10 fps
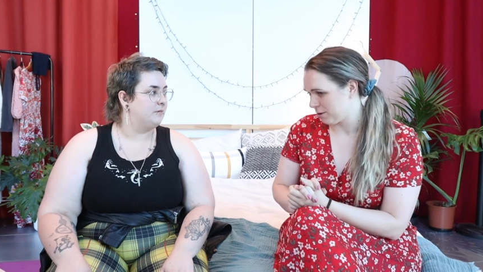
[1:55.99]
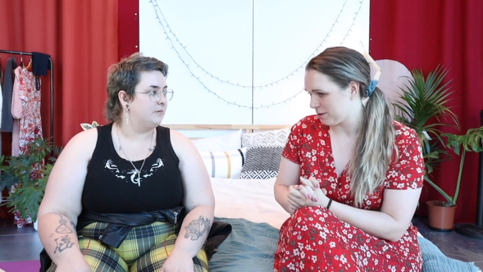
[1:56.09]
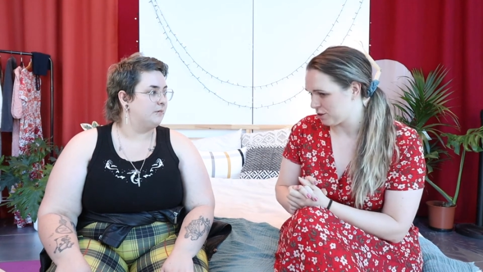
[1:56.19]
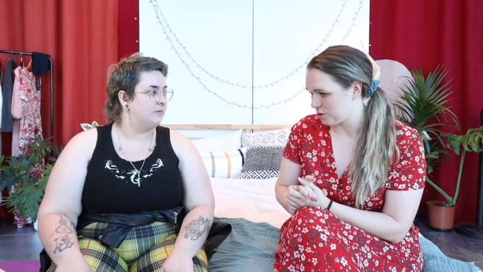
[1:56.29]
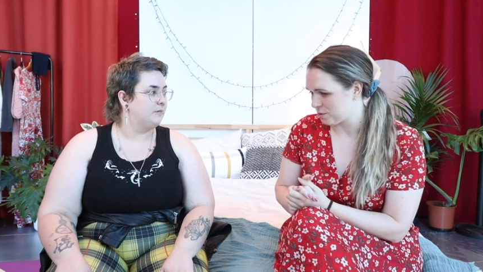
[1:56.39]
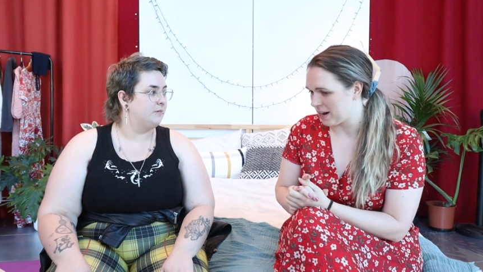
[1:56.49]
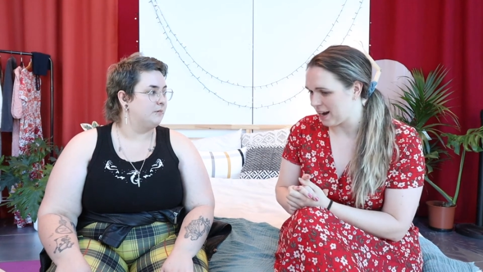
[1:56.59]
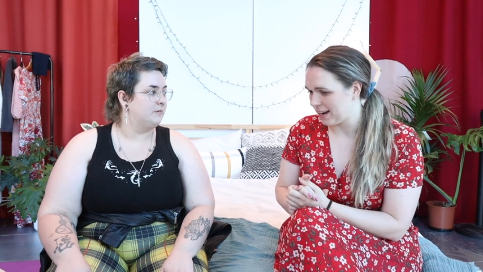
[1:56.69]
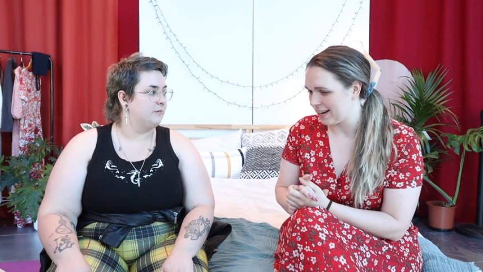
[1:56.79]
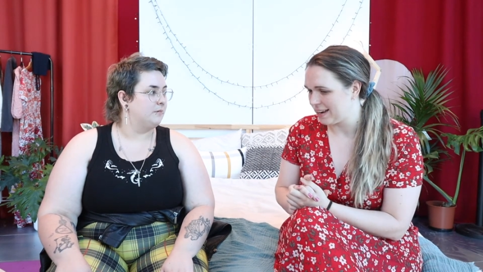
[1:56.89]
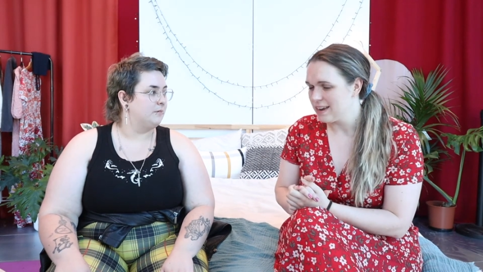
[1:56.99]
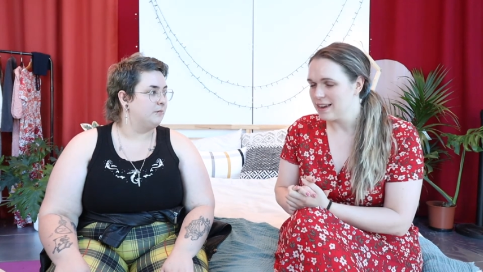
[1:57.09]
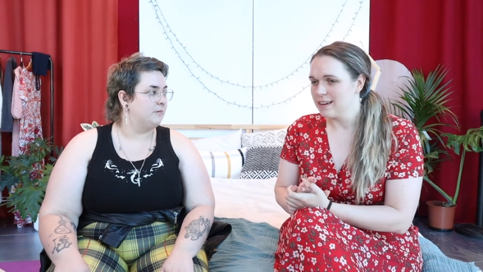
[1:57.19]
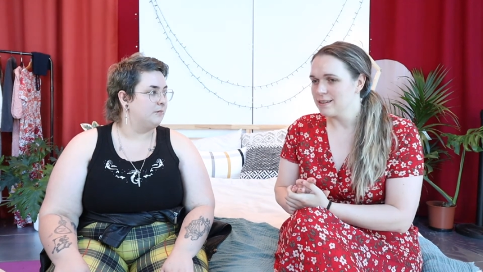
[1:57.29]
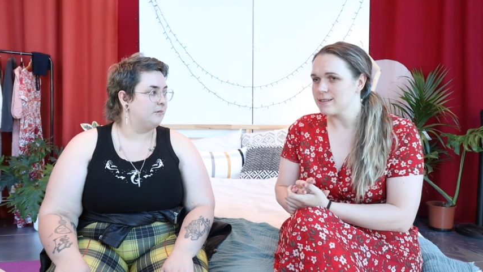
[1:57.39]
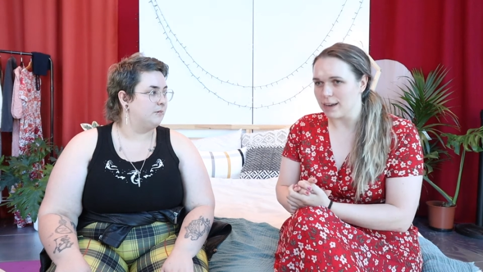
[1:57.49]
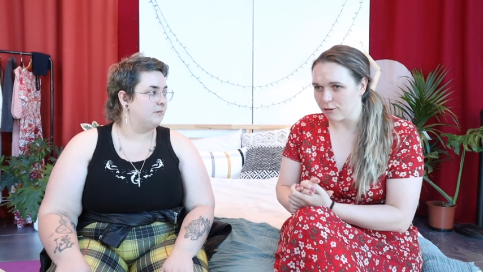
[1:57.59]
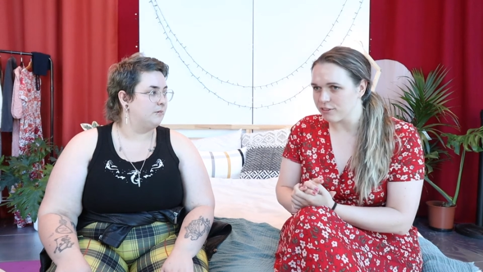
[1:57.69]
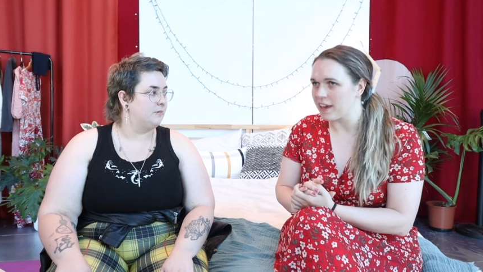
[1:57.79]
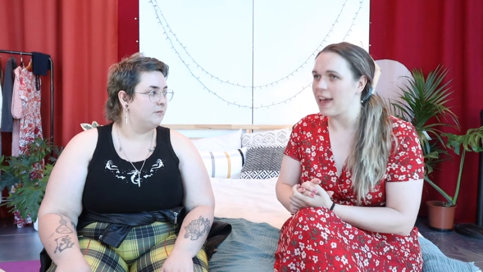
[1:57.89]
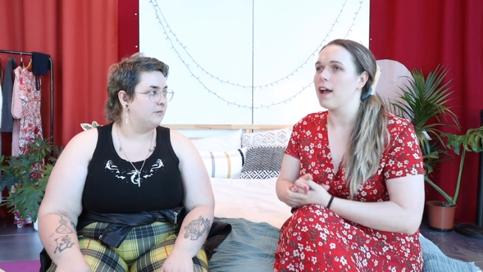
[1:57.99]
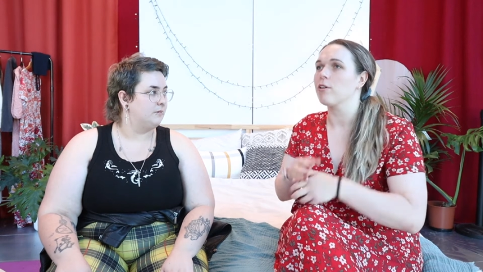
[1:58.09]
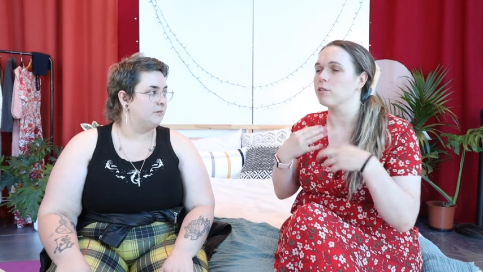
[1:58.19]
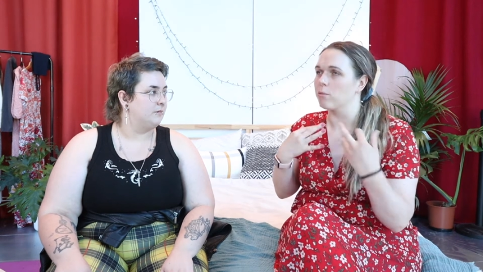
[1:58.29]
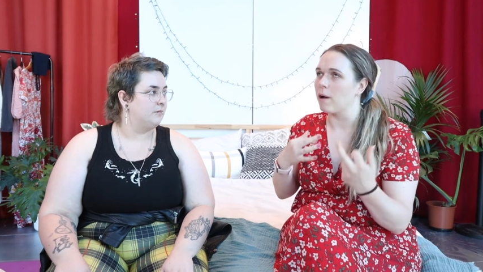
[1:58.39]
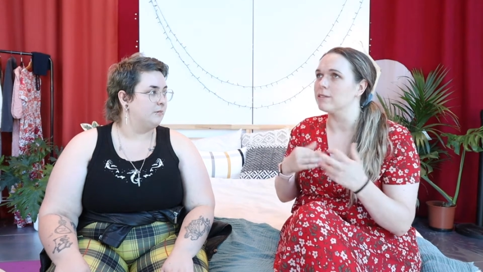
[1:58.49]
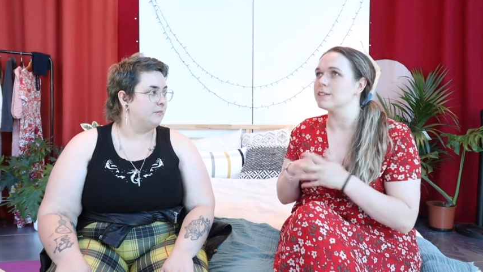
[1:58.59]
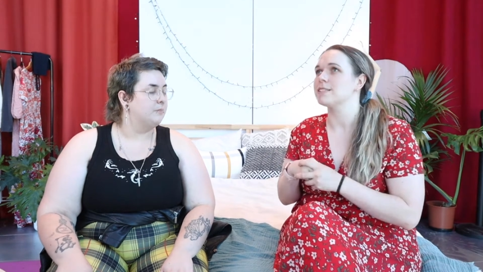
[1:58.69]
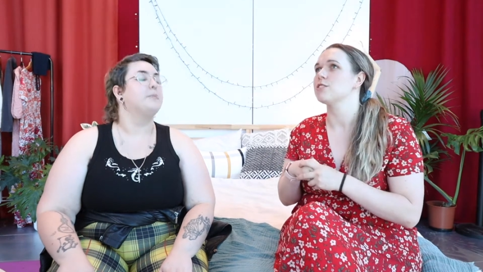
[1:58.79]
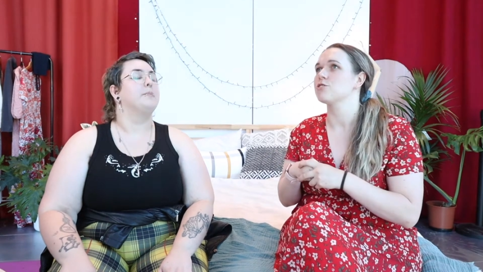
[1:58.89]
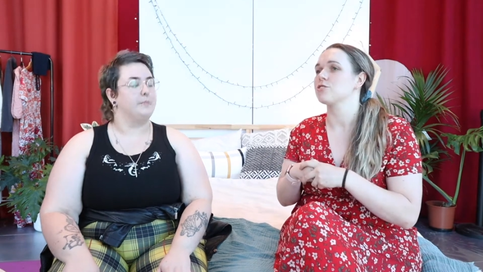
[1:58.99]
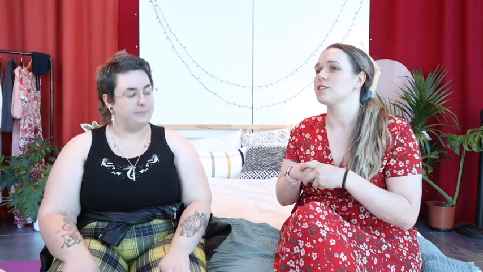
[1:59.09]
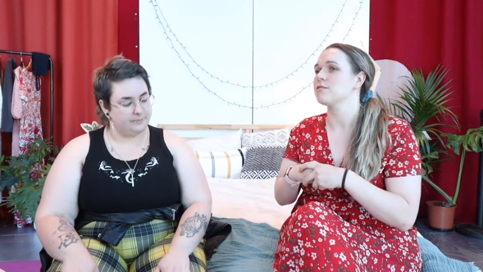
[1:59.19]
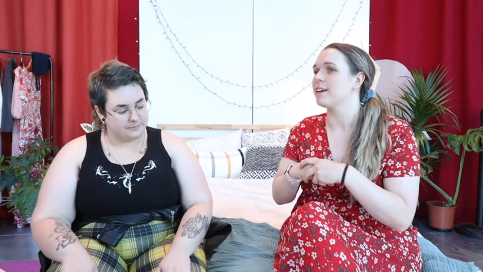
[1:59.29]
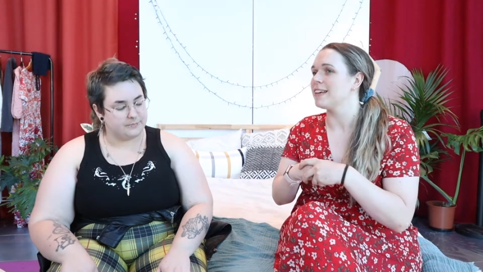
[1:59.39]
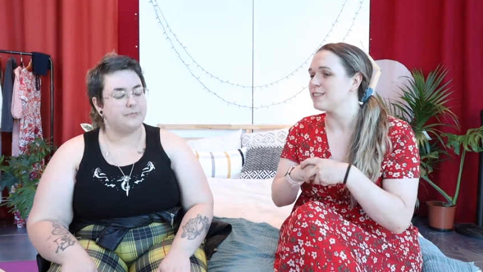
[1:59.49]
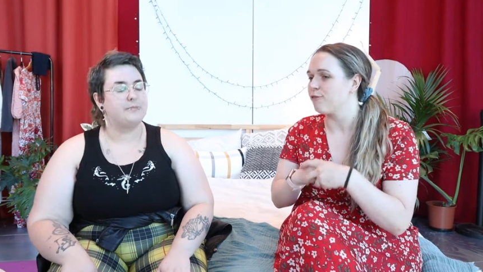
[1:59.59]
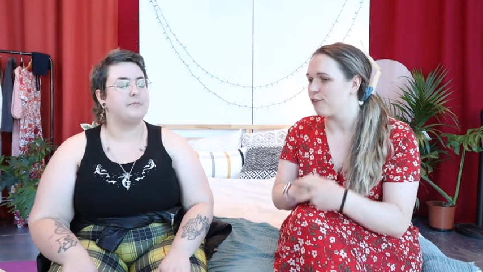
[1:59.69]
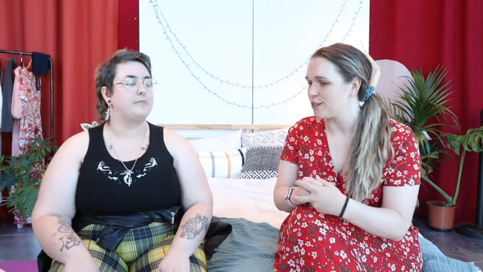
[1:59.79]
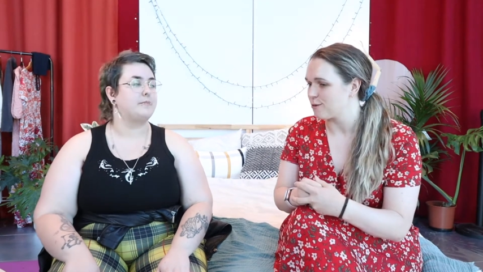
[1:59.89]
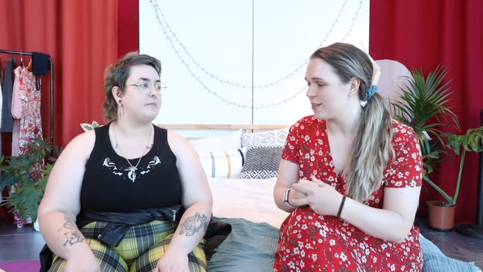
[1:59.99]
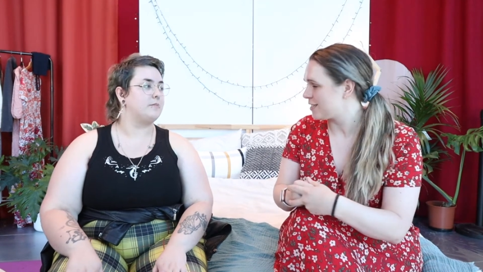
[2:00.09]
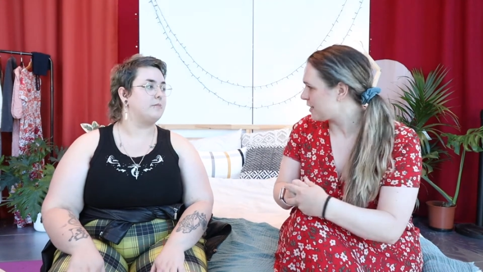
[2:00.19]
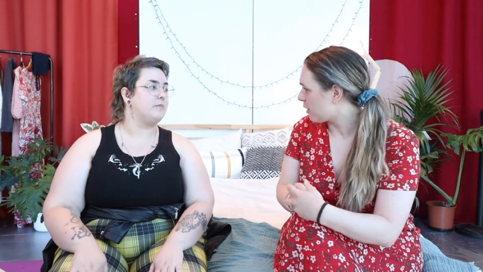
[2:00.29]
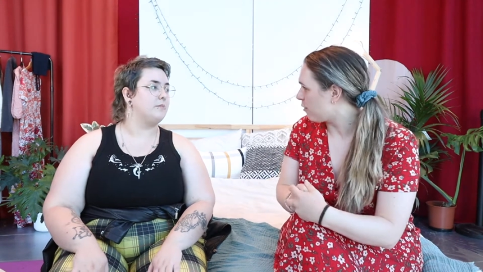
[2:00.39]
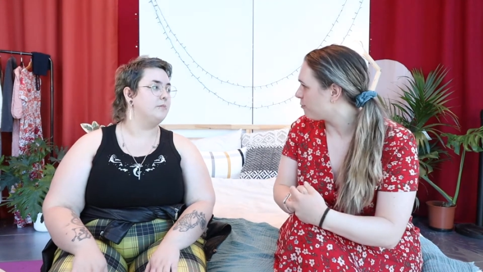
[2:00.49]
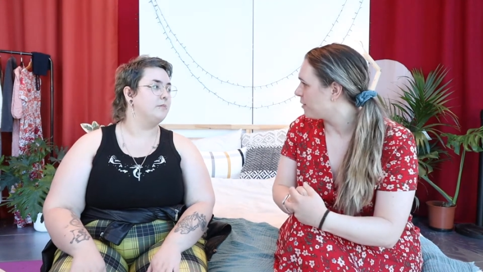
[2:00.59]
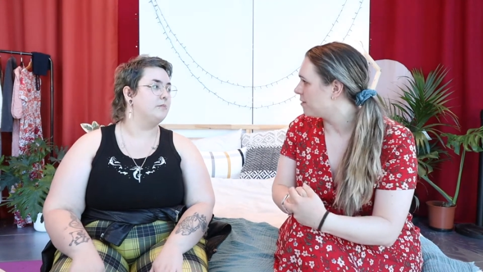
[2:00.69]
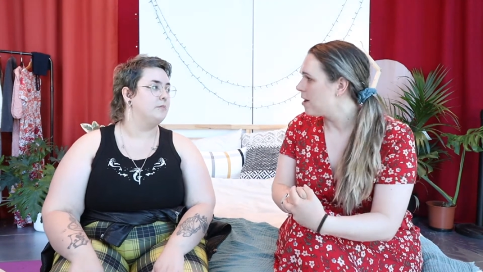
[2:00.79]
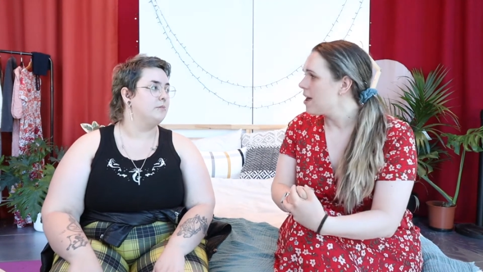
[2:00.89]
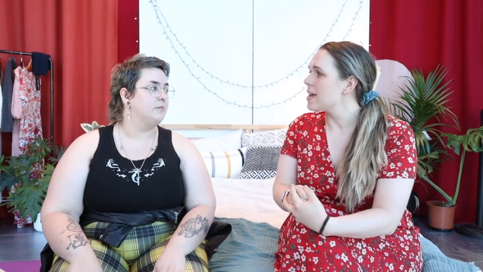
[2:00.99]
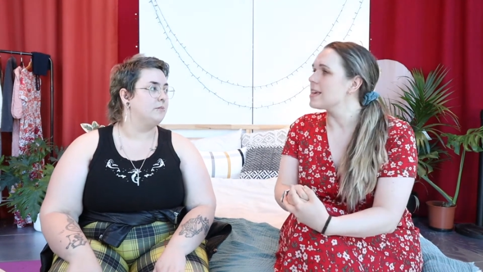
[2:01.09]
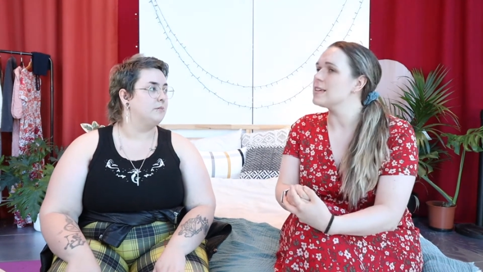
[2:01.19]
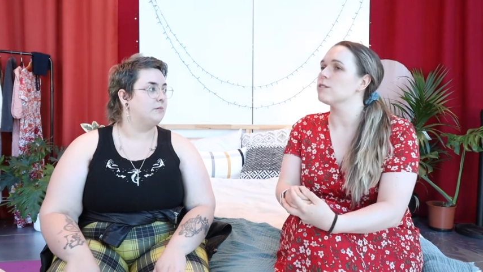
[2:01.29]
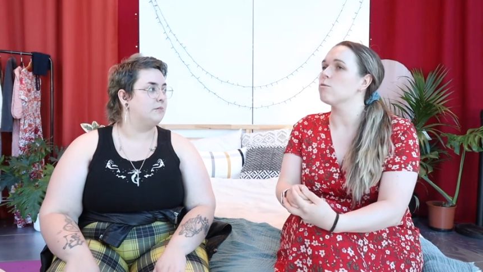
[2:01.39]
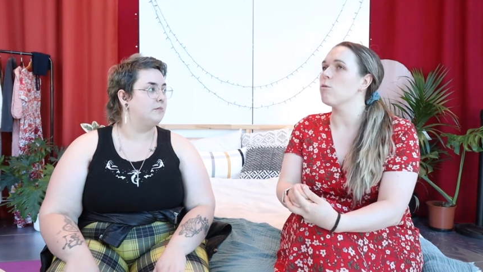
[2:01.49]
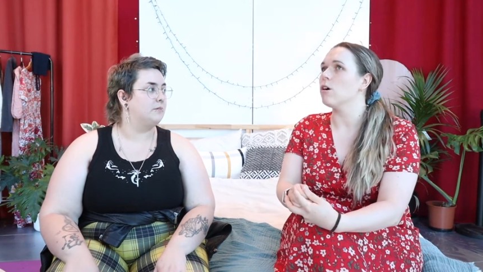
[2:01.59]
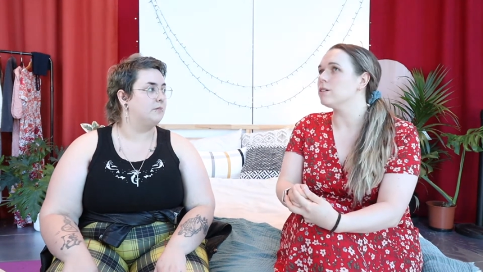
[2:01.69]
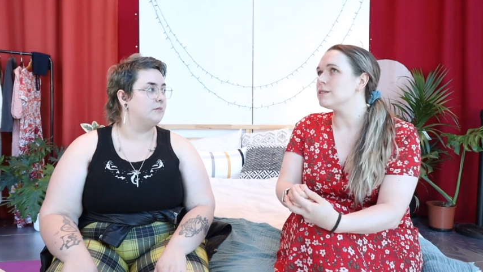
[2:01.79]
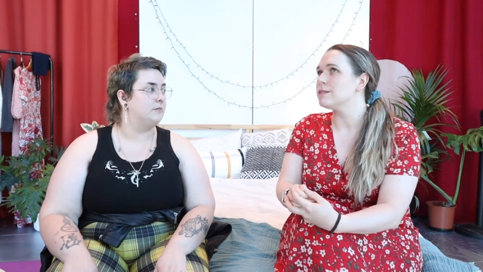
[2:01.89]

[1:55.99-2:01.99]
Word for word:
Speaker 1: of questions regarding self-care and the wellness industry. So I guess the first one to start off with is what does